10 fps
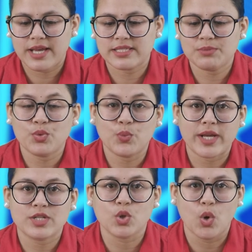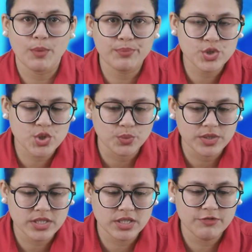as it provides
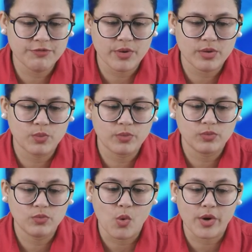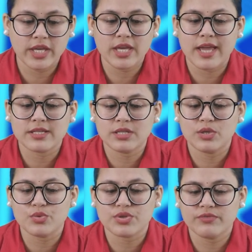opportunity for walking
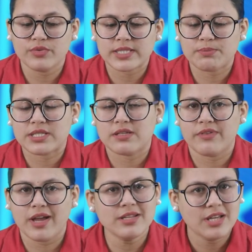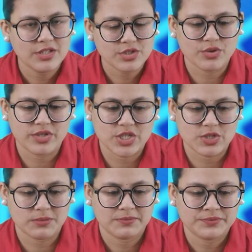execution for specified duration.